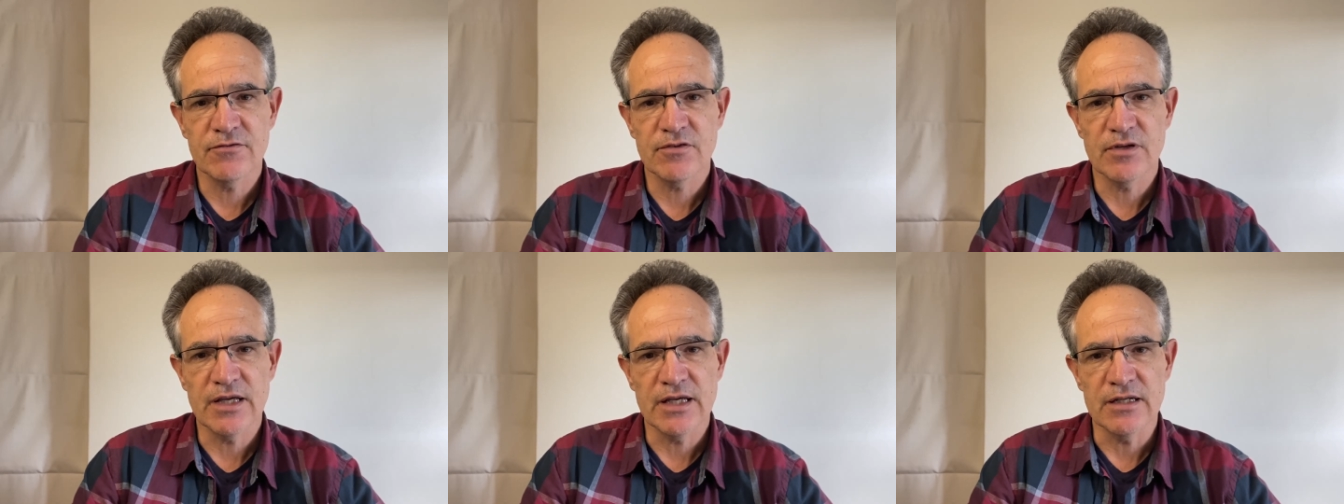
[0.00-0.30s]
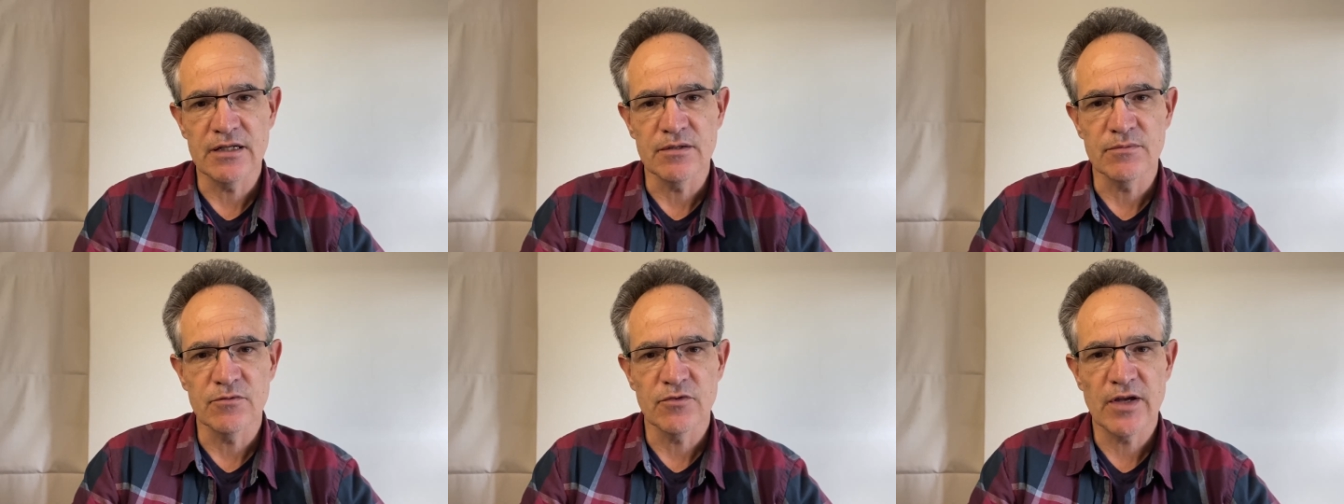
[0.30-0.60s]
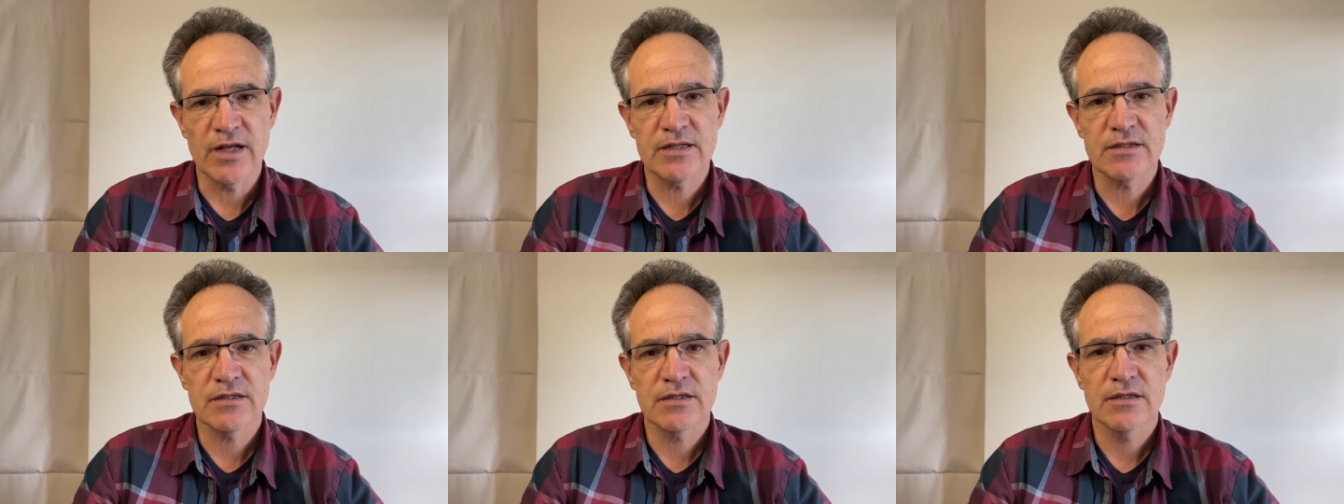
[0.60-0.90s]
And in
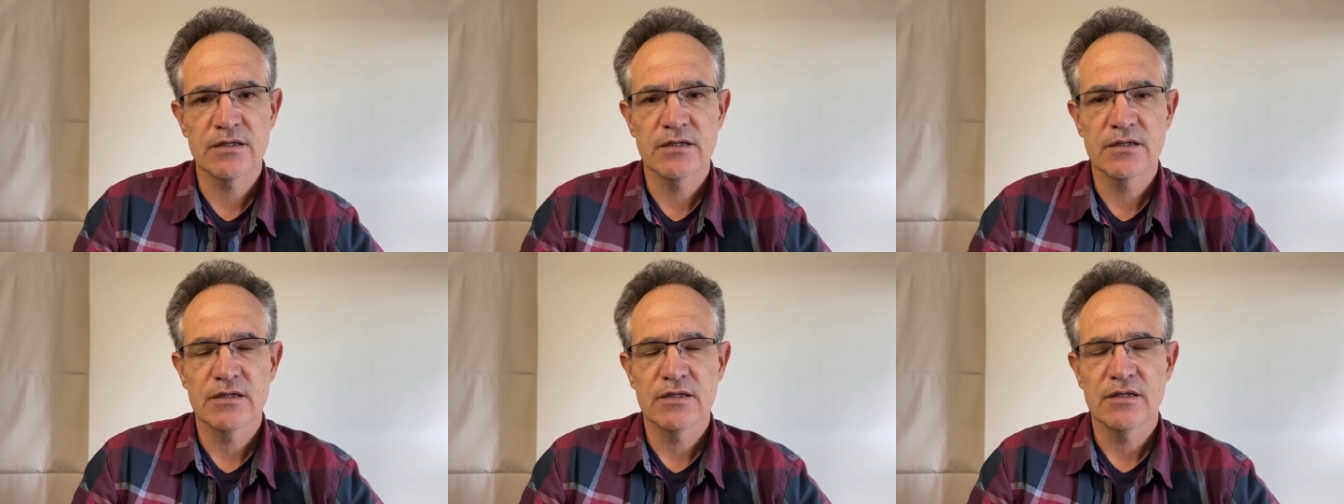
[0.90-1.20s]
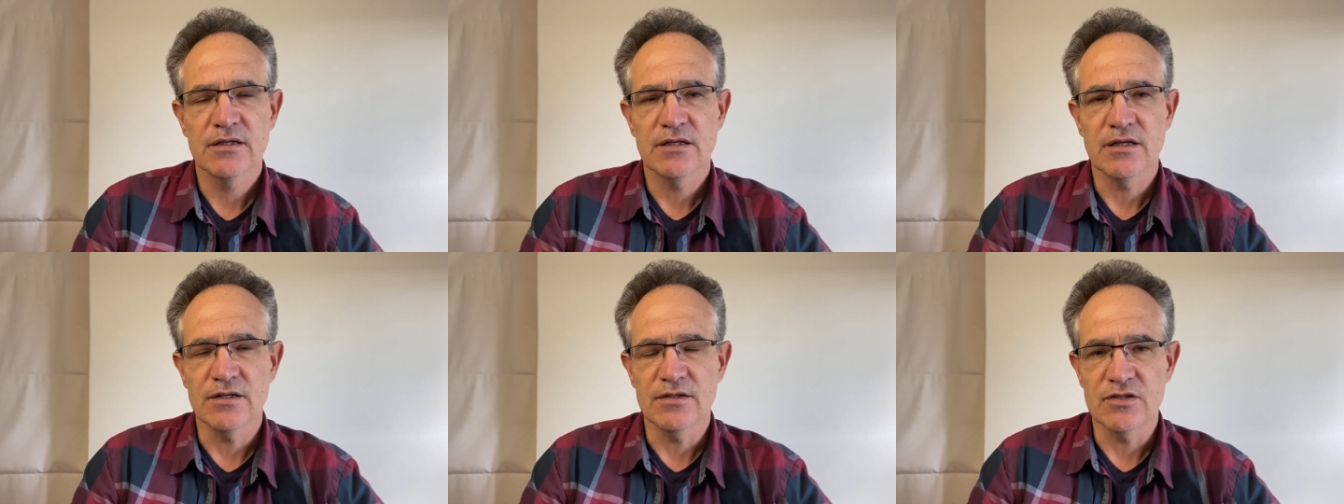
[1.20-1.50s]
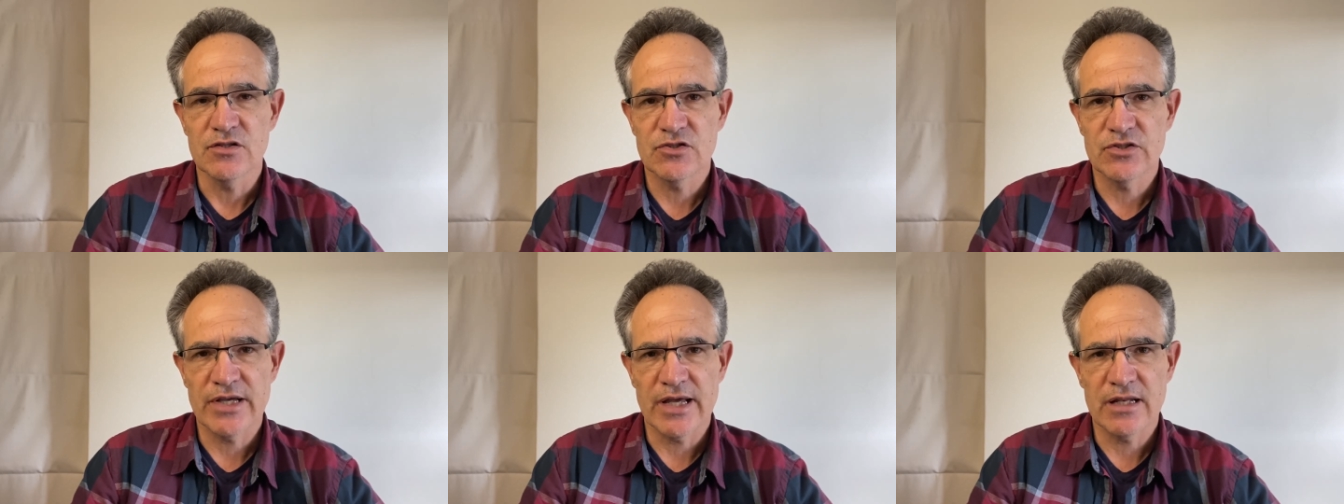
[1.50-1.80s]
fact, on this
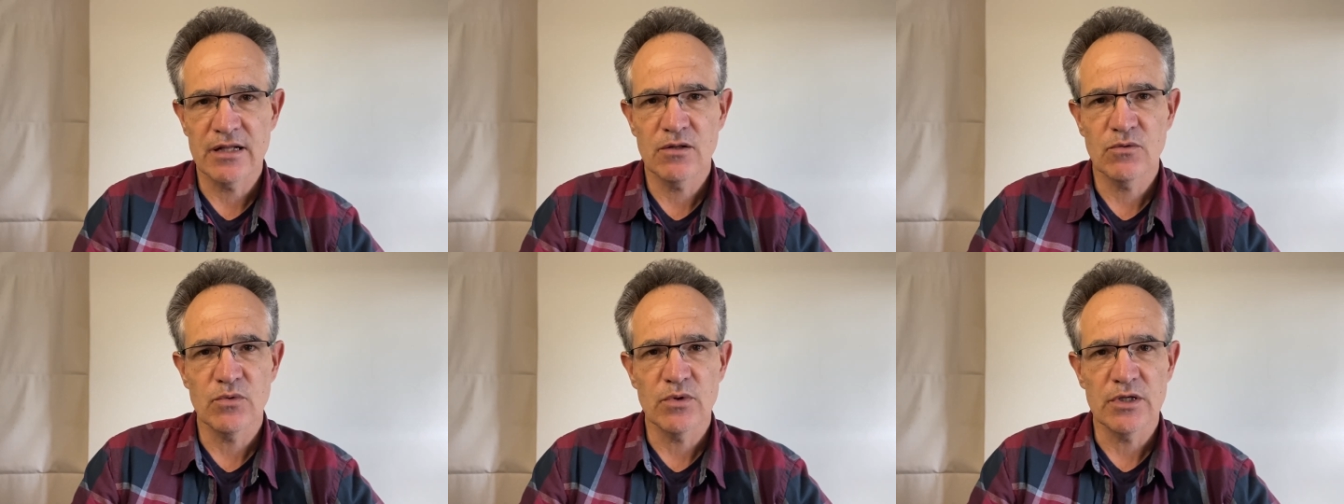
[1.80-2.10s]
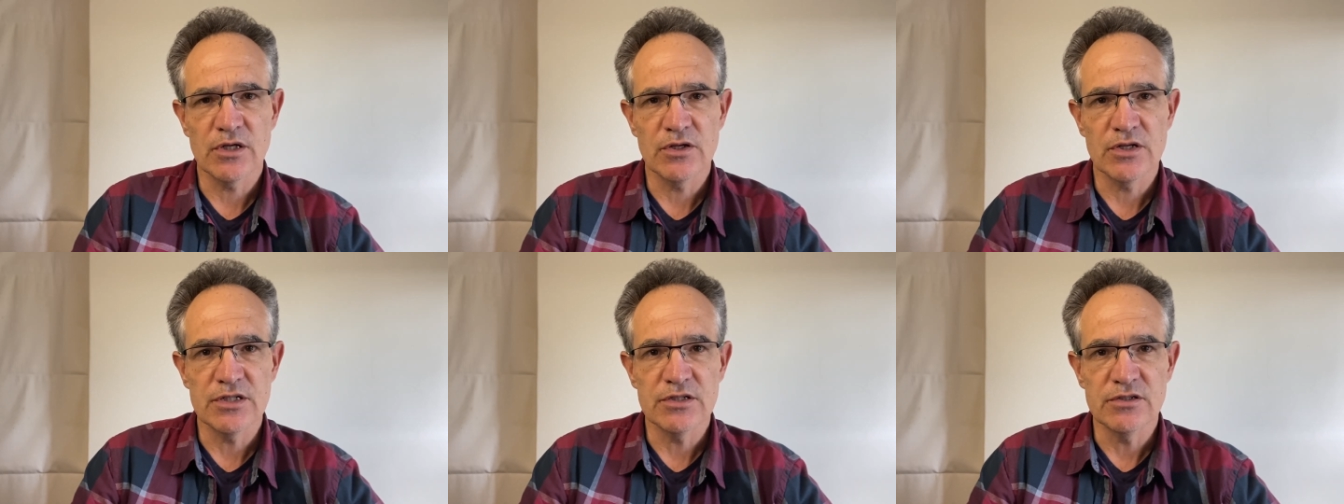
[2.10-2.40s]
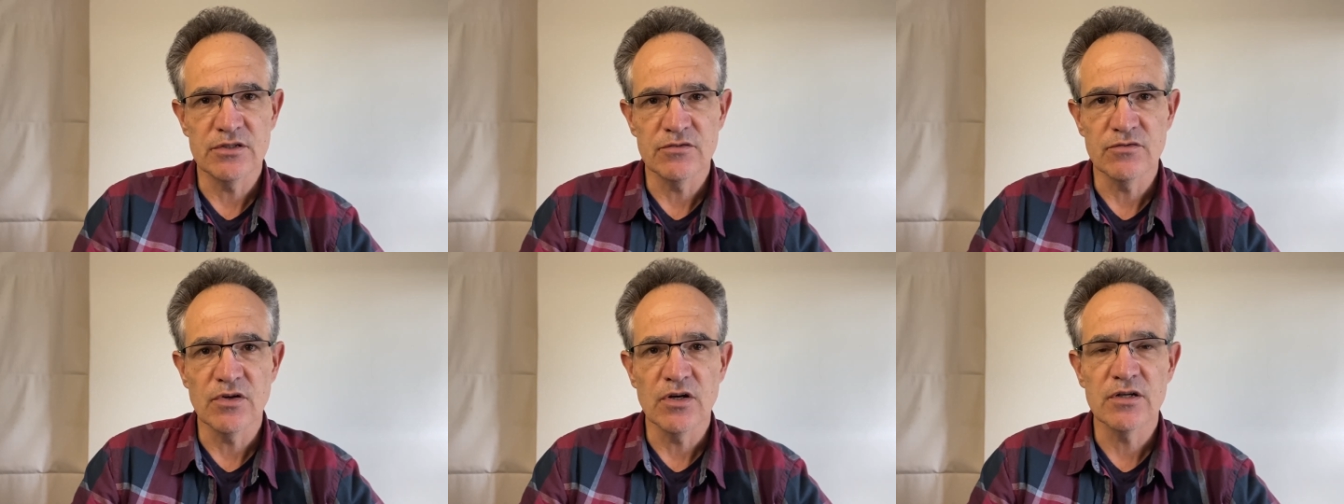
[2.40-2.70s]
channel, we're going to
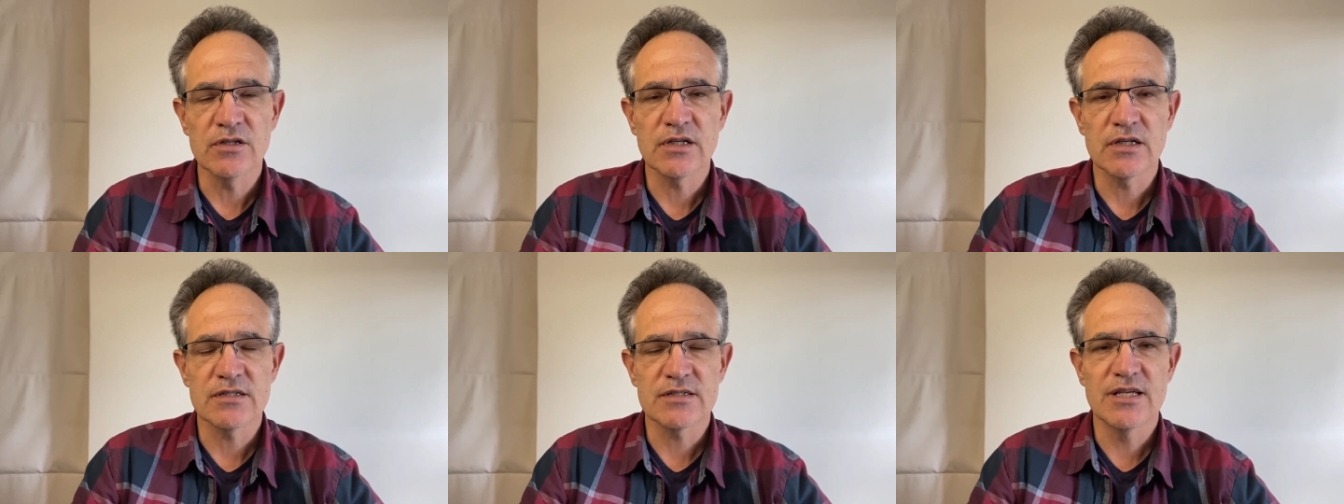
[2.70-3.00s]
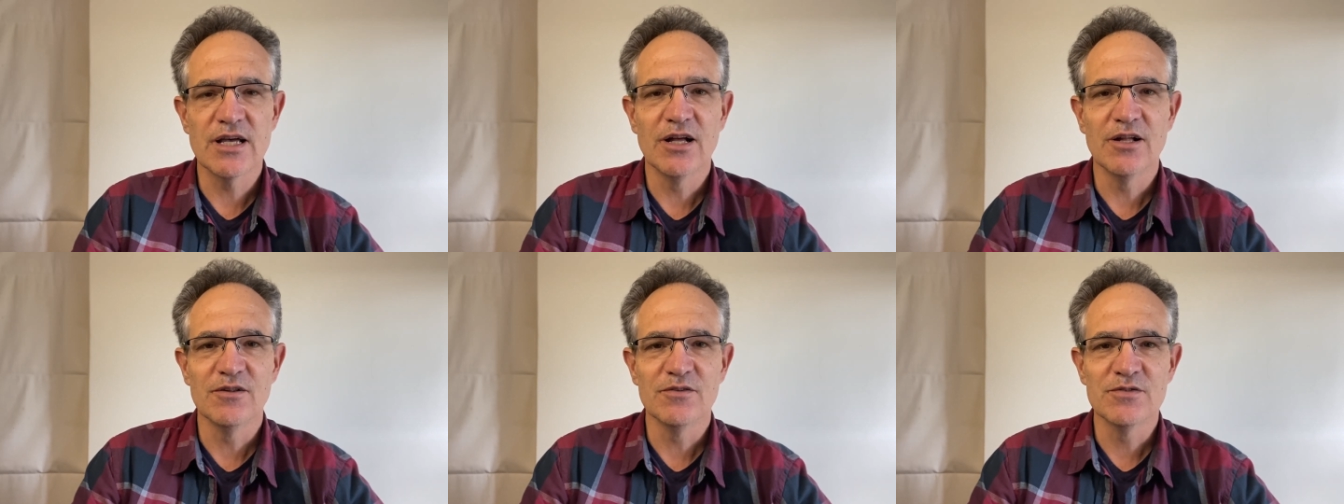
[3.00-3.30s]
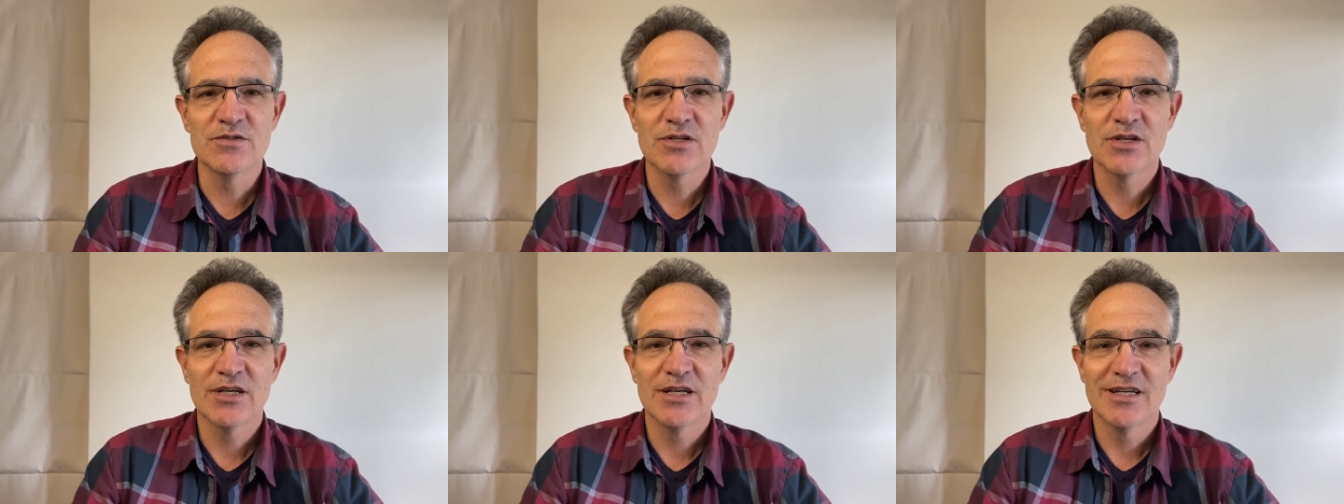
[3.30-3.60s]
devote
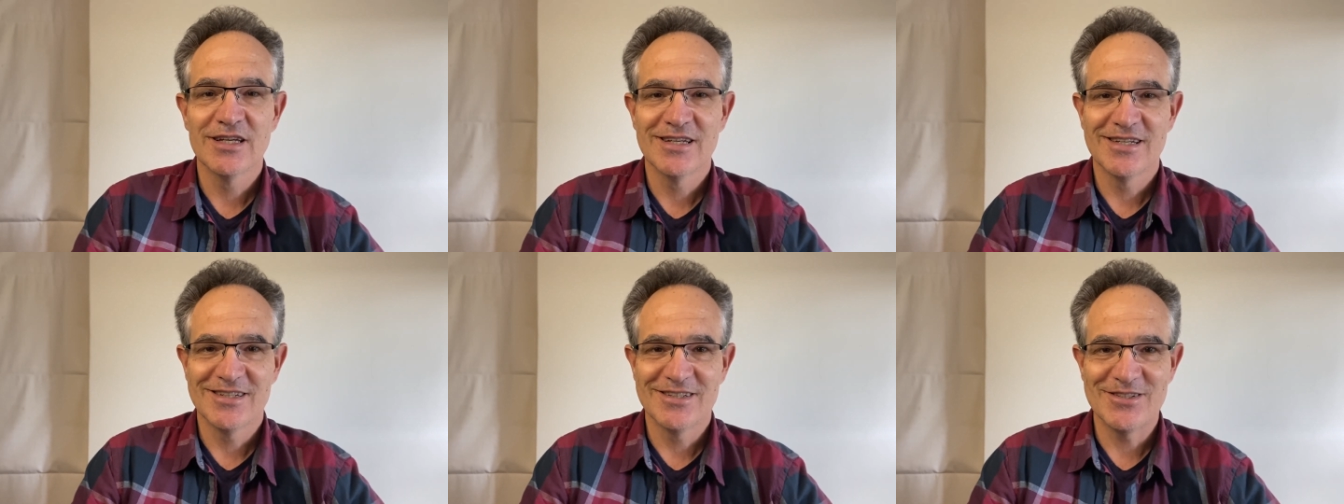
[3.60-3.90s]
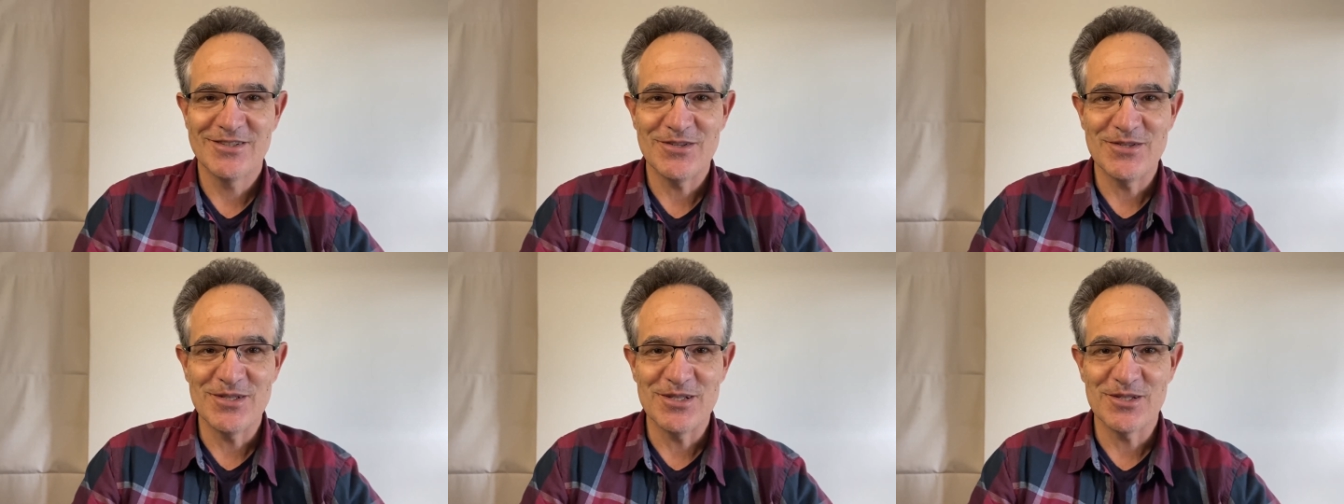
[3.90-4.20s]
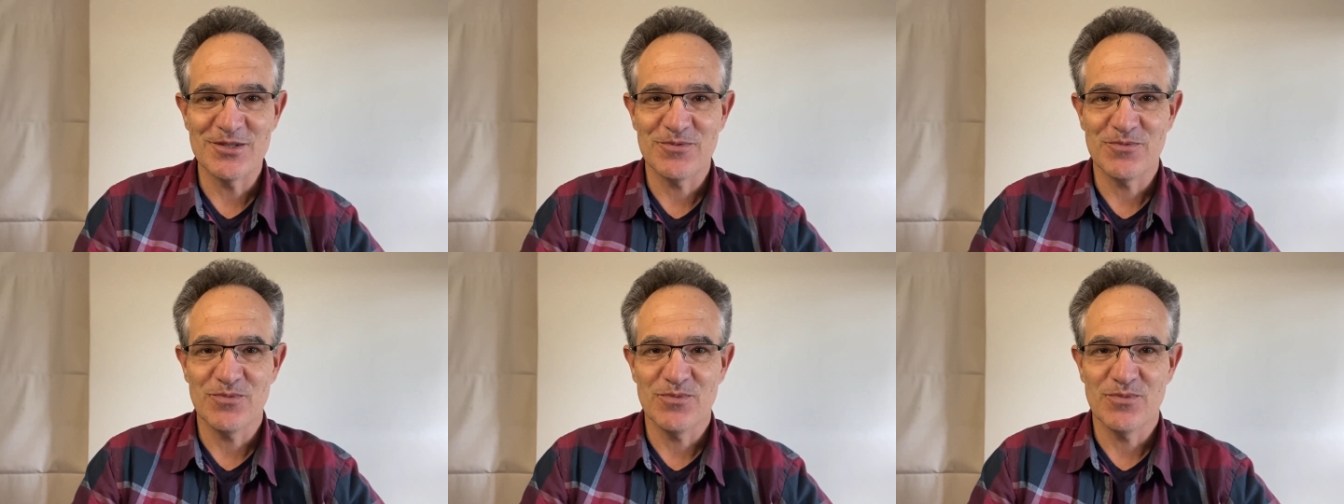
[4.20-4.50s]
ourselves to this